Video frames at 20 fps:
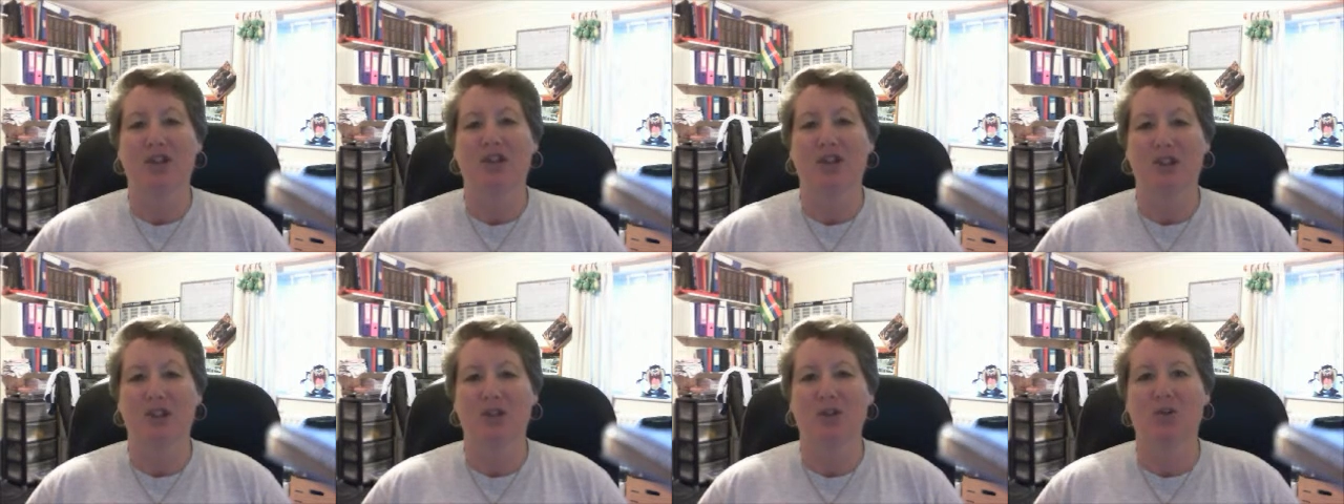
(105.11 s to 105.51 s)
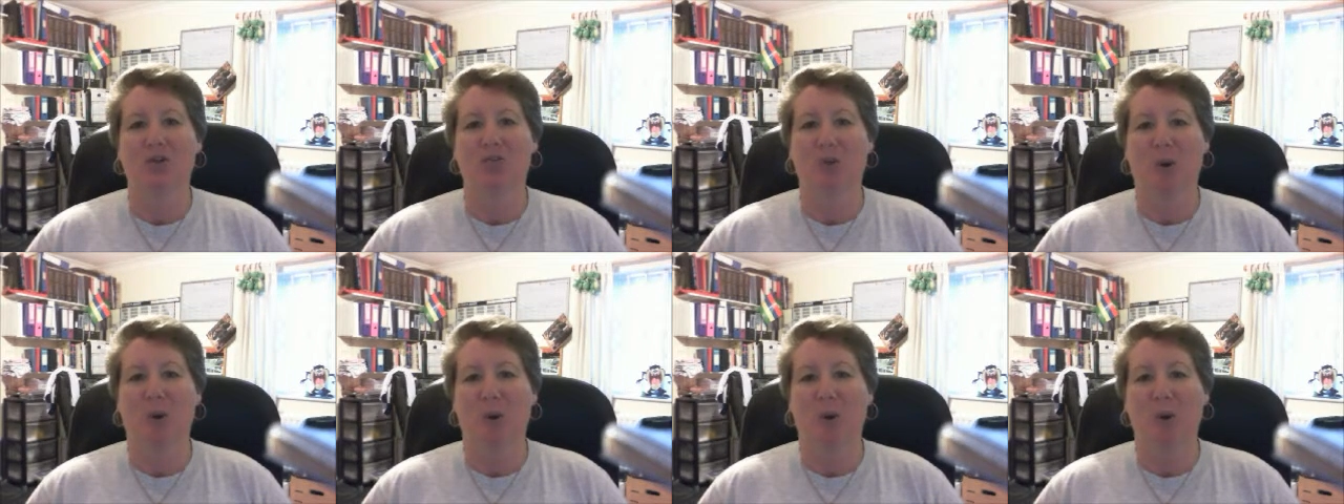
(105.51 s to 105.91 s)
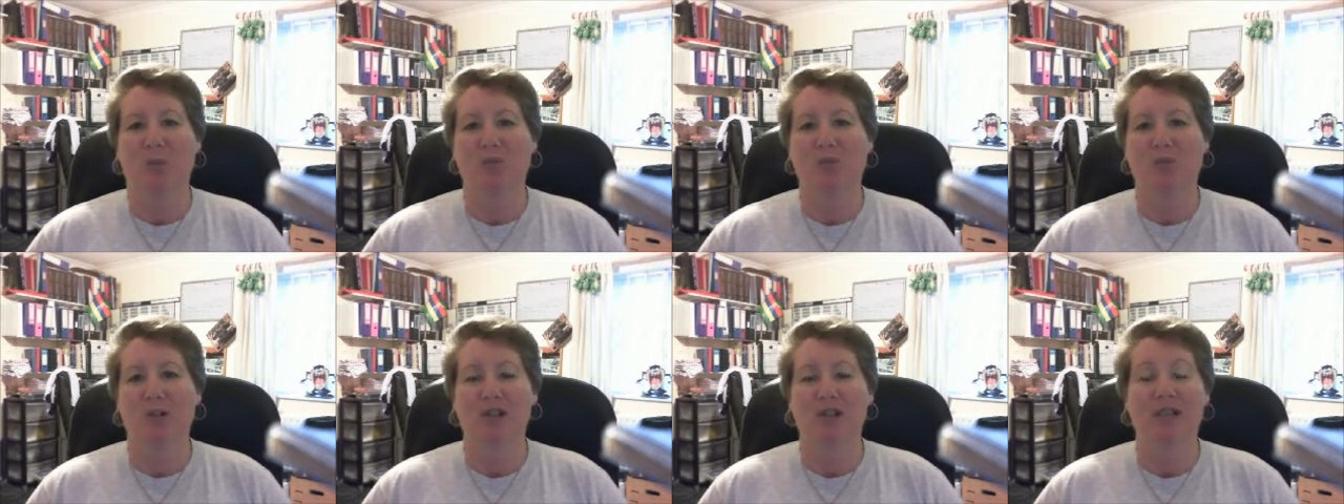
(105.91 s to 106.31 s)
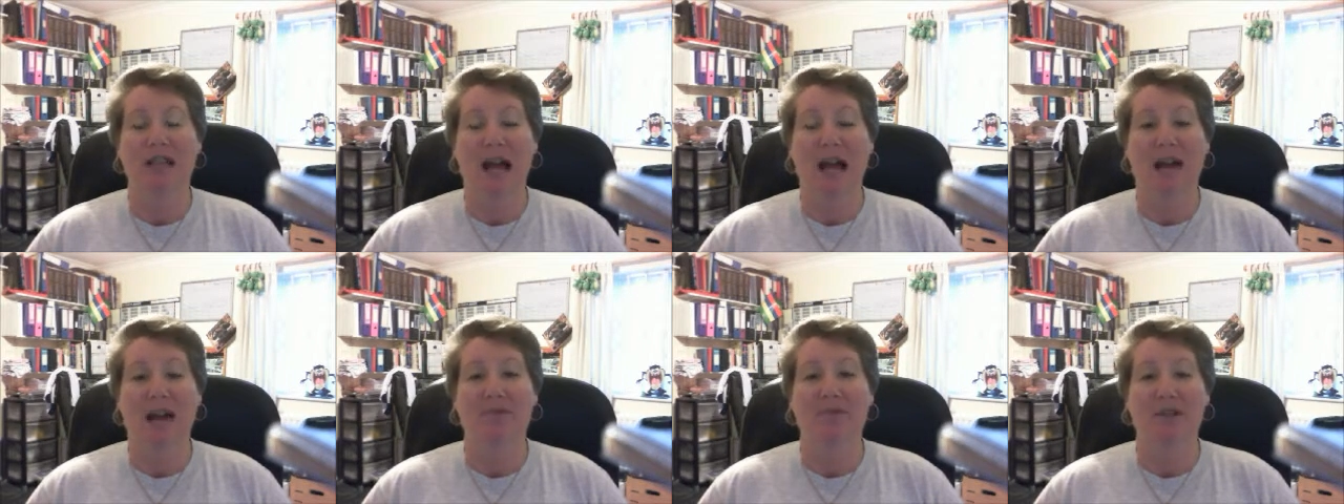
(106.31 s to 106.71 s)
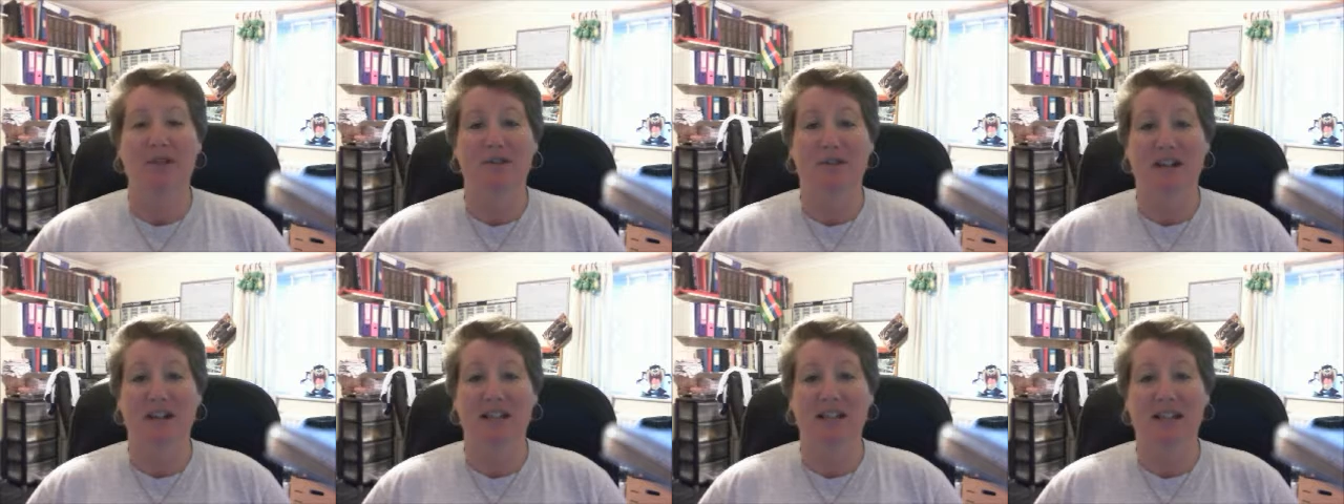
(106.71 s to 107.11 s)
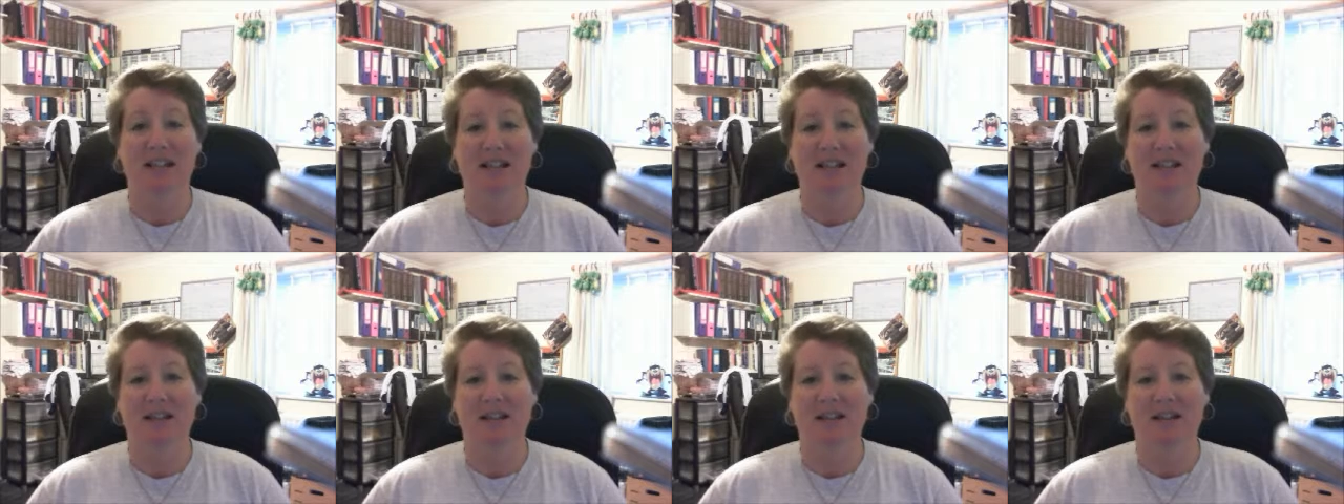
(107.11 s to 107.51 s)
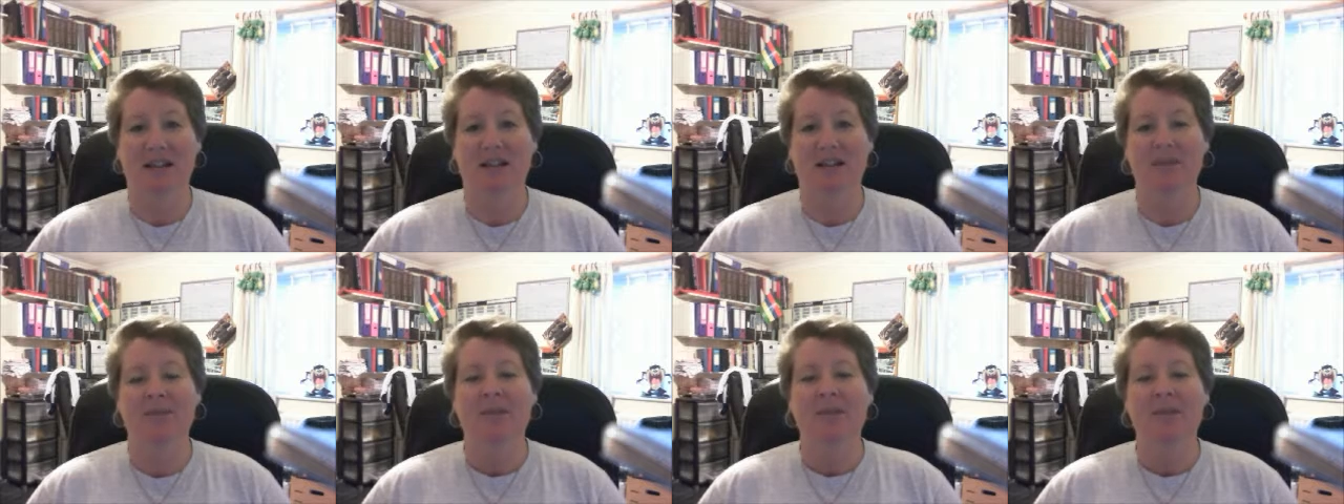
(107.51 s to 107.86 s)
to do more, which is absolutely fantastic.